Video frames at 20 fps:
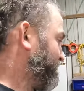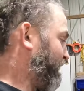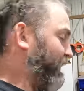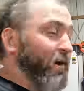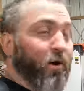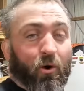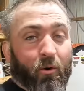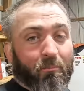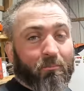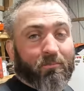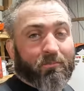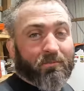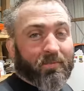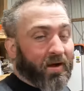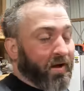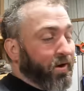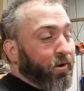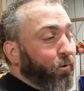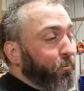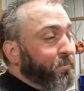I hope.
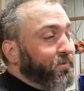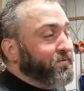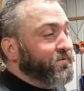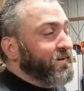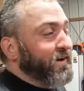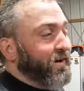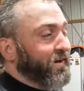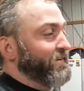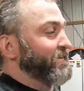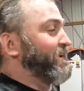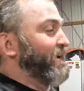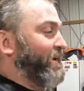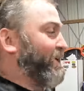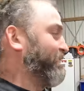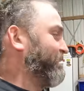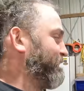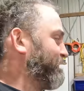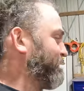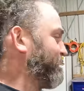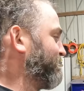I hope it's not. Yeah,
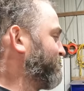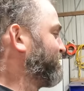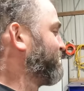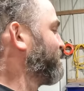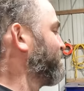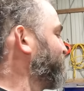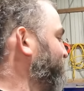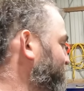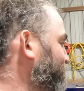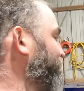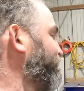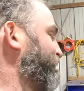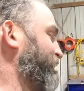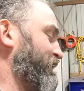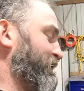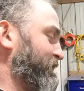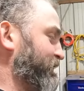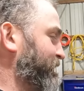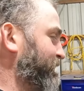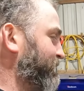we'll
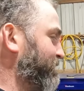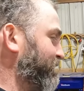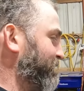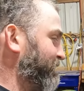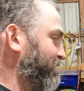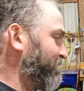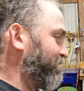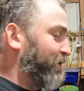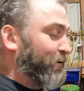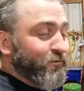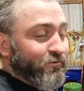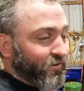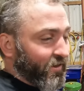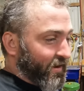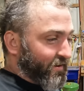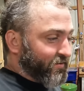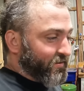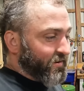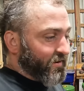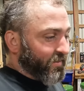see. It was
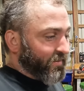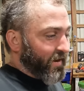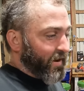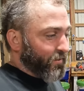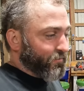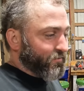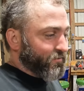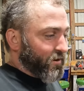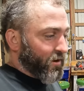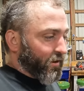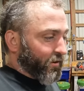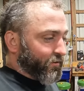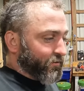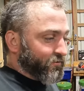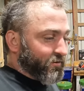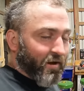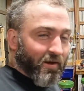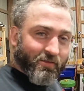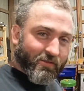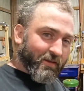less than a thousand
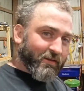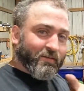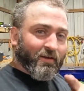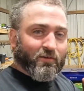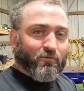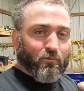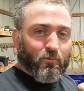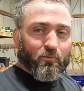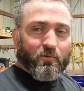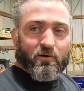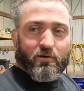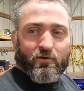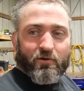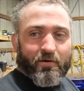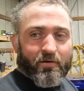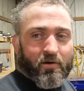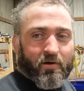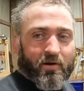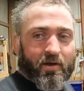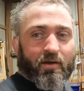dollars. I think that's what we
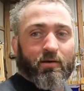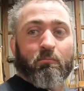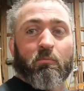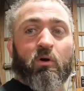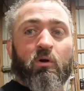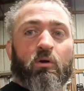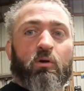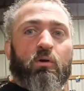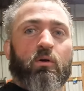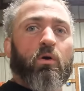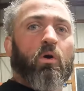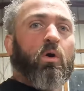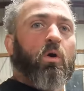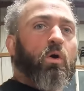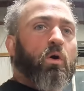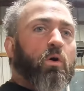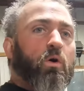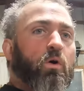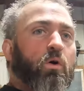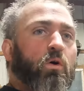agreed on, Adam.
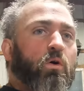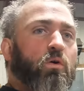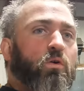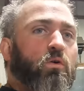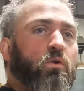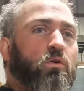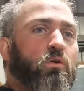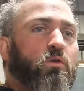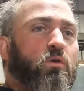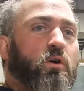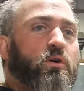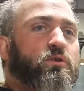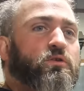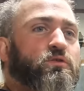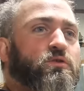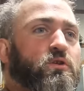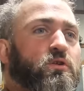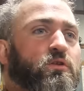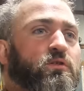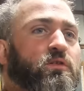I
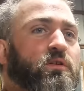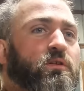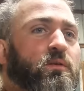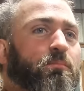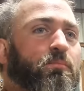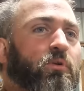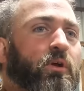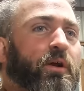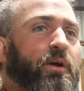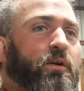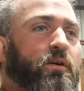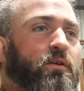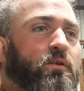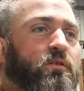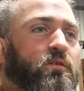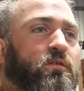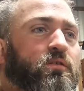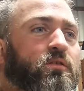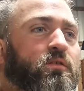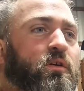just noticed that the planter
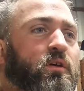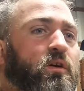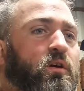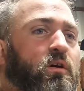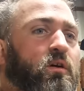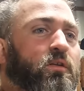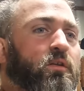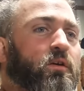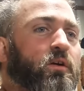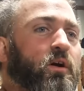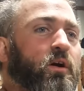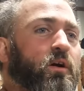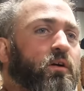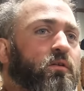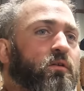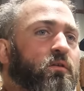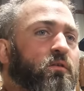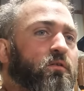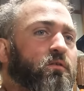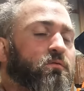is sitting on the
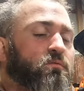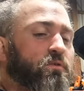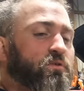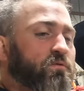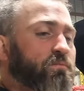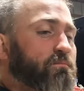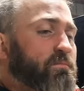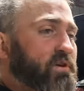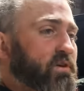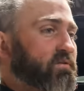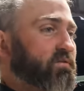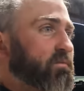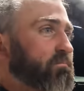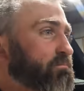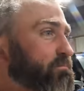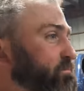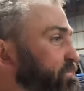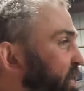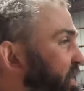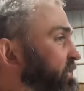ground, which means
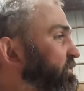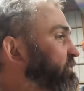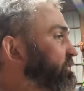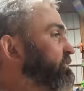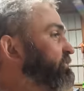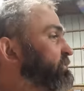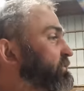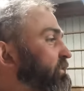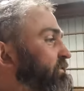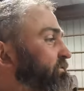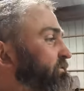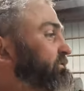it bent stuff.